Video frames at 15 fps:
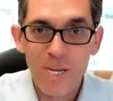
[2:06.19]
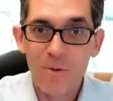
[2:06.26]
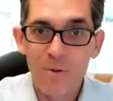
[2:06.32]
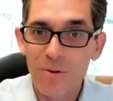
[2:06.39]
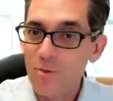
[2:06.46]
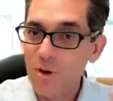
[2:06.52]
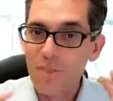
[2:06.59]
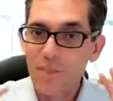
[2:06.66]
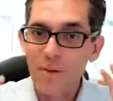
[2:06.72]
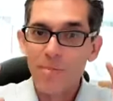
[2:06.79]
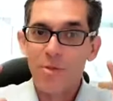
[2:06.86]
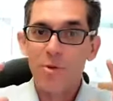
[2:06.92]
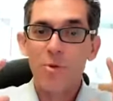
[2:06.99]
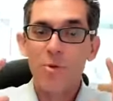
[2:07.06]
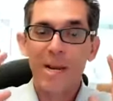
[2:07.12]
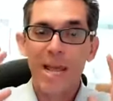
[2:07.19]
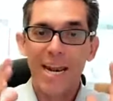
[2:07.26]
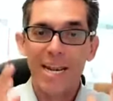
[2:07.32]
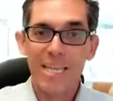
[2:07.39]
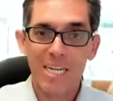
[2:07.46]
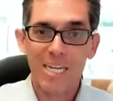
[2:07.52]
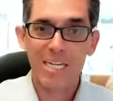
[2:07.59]
We've run them through an
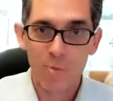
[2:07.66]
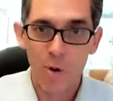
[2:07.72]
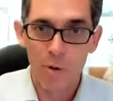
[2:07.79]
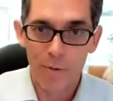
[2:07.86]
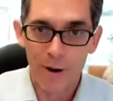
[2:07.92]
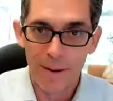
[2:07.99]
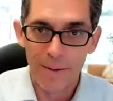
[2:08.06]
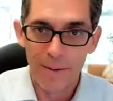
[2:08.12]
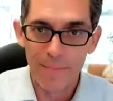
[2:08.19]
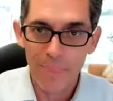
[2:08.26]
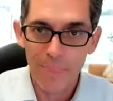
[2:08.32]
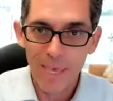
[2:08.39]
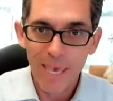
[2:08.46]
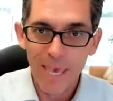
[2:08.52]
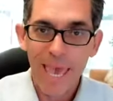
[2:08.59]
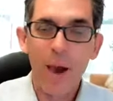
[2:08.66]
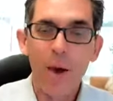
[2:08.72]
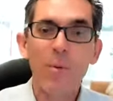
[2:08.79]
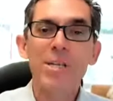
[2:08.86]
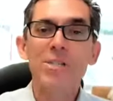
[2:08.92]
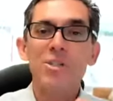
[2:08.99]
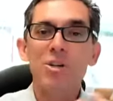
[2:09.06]
analytics program and
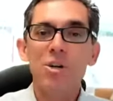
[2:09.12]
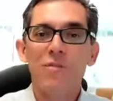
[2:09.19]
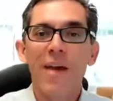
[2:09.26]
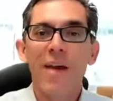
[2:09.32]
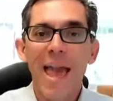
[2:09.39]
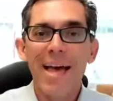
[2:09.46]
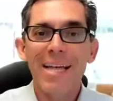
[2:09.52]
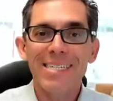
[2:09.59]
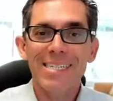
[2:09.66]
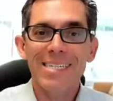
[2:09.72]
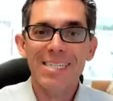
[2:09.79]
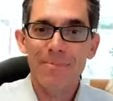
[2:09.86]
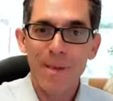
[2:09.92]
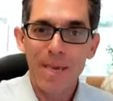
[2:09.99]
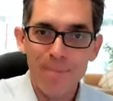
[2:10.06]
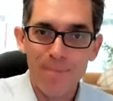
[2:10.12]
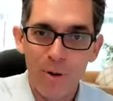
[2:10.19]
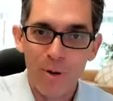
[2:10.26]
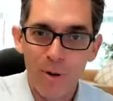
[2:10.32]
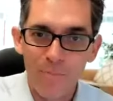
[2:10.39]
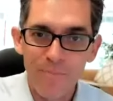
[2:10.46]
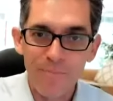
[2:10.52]
we serve ads to
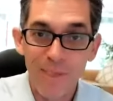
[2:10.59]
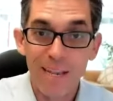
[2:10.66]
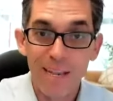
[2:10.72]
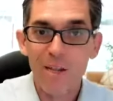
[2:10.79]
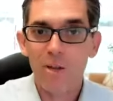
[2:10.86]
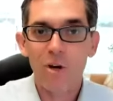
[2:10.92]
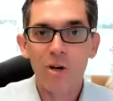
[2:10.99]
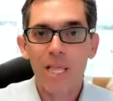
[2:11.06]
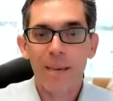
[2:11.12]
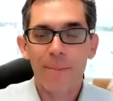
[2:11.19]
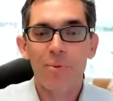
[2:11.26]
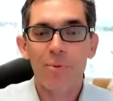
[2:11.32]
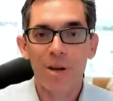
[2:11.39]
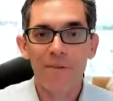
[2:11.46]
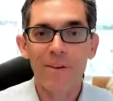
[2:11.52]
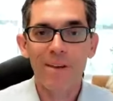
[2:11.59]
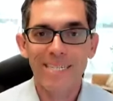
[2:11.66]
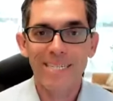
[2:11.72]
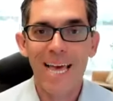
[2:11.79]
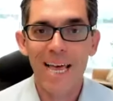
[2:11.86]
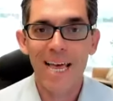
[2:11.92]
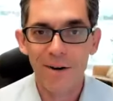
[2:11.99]
people that look like previous
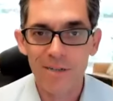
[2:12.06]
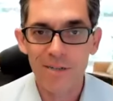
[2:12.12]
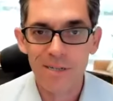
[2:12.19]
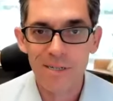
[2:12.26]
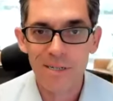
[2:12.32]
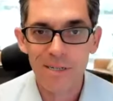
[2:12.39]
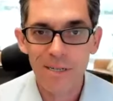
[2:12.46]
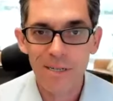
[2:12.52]
debtors.